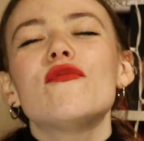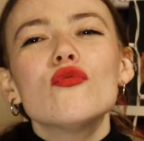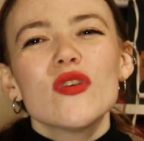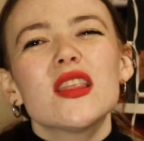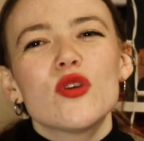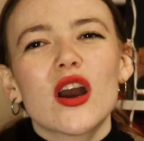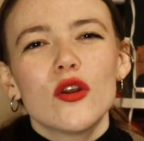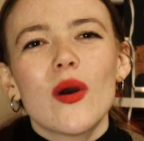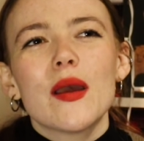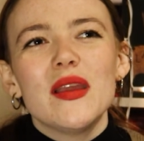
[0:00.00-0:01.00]
if you read them, you kind
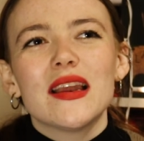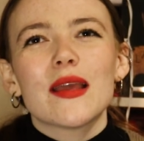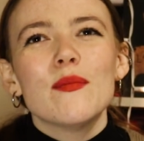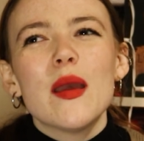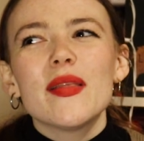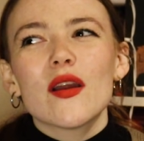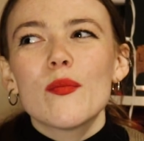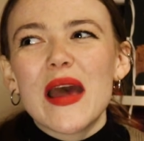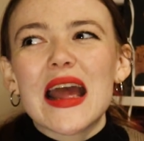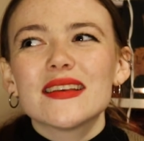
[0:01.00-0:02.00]
of know what I mean. Like maybe they
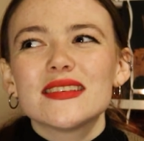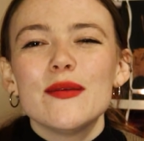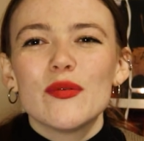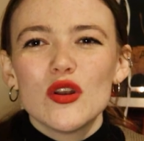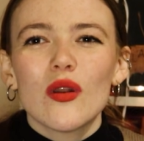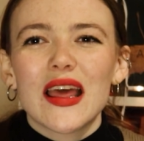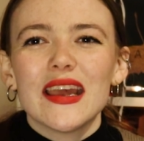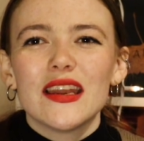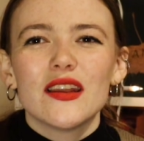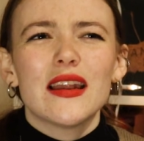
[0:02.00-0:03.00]
were a bit angsty, but not
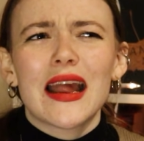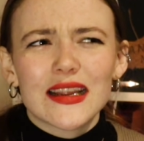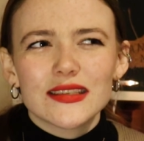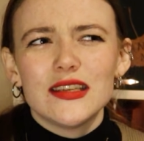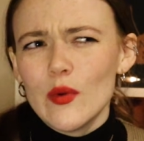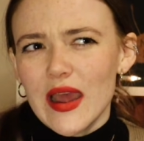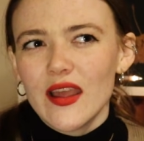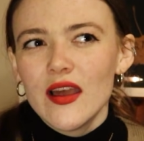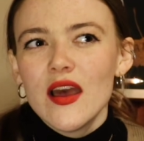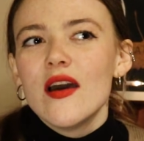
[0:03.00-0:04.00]
like in an angsty way.